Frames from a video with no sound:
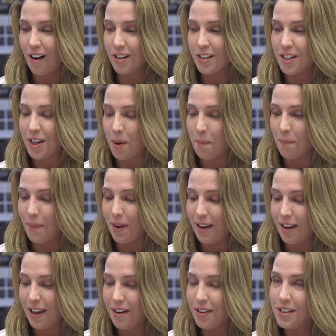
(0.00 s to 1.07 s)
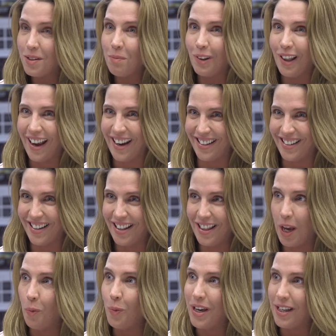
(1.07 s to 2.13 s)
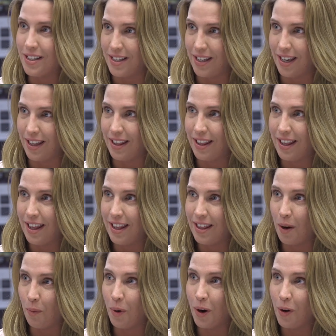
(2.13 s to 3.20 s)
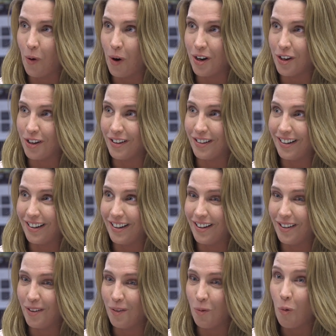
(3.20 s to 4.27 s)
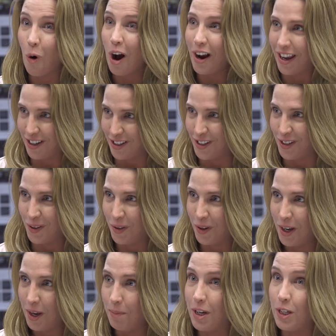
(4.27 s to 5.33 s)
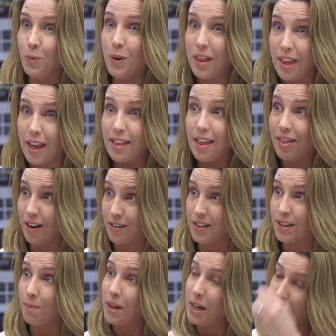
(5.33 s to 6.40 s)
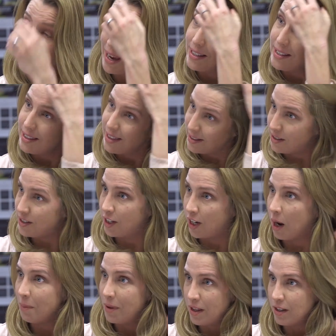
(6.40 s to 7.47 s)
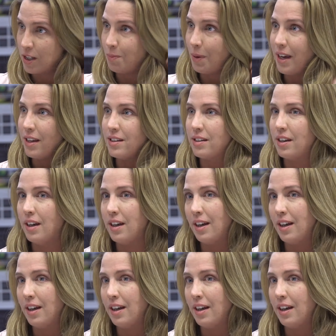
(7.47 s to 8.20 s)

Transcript: some light that we see that we're going to walk into because we think that there's something amazing that's to come in this space.